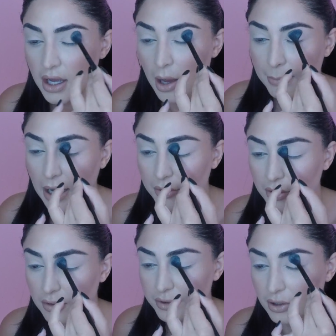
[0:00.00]
powder
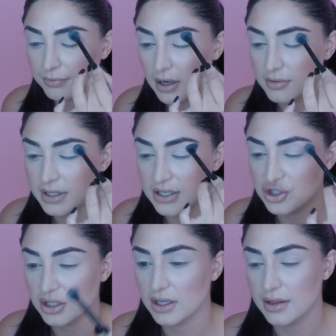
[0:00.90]
over your foundation
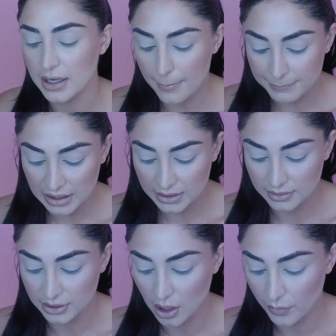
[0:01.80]
and then immediately
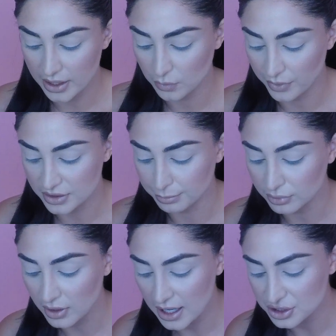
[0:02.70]
go in with blush,